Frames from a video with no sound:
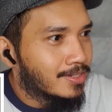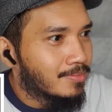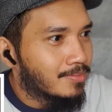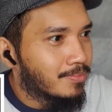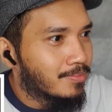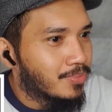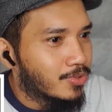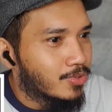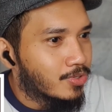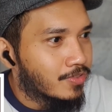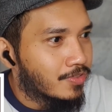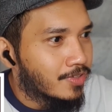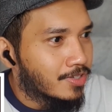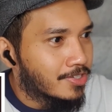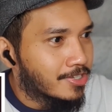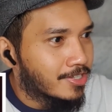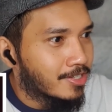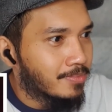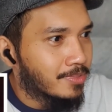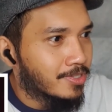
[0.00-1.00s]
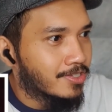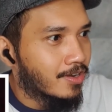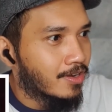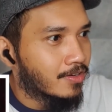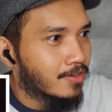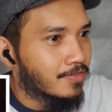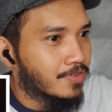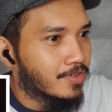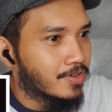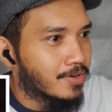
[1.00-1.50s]
Beautiful
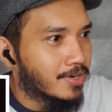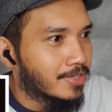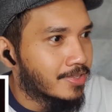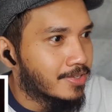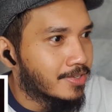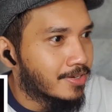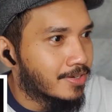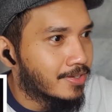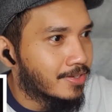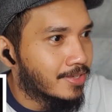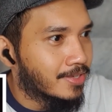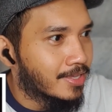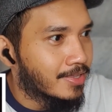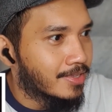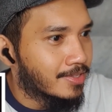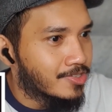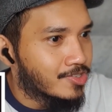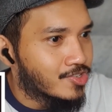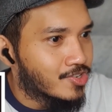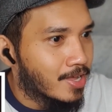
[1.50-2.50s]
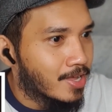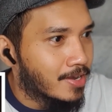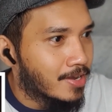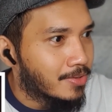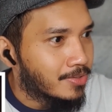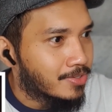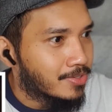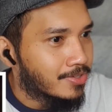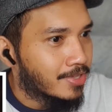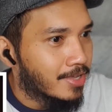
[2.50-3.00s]
cinematography right there. Look at the
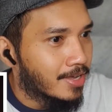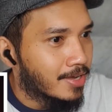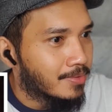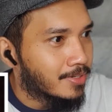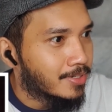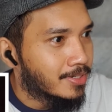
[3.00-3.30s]
shadows on that one.